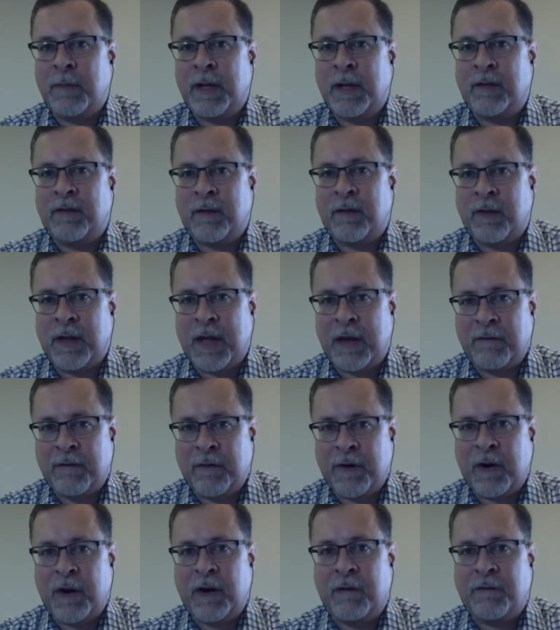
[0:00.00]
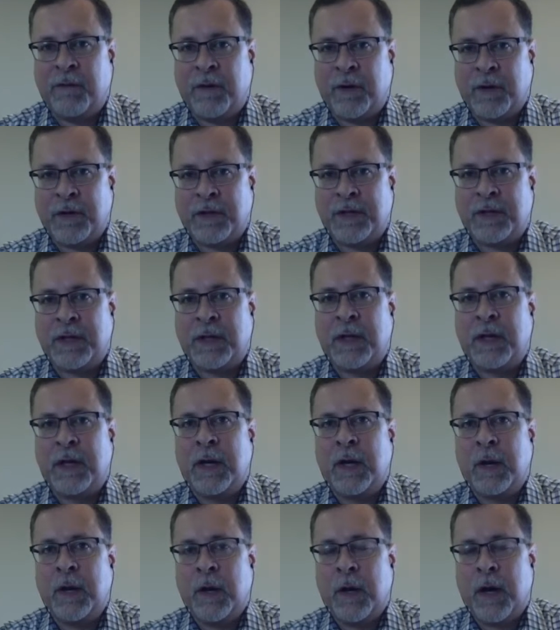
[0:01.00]
And so that very first
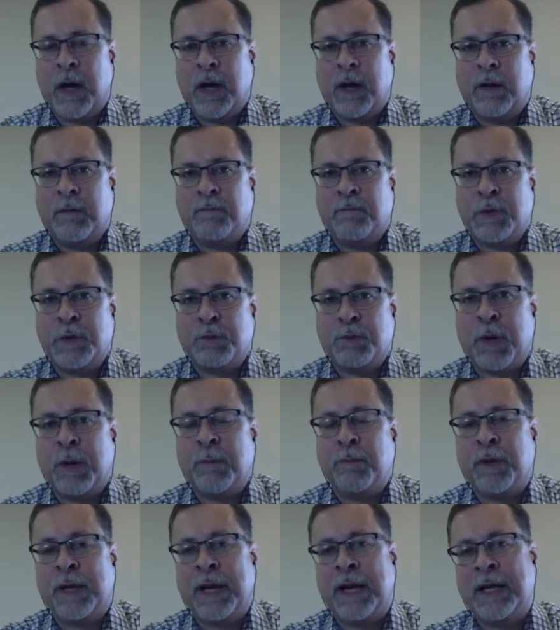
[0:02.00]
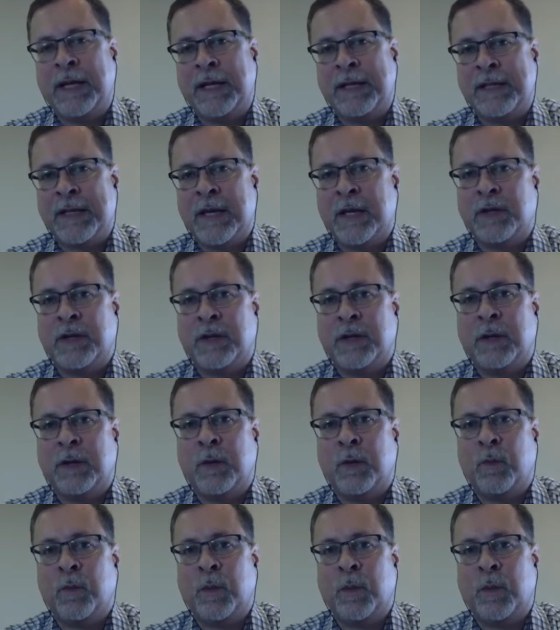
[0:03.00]
sprint planning session,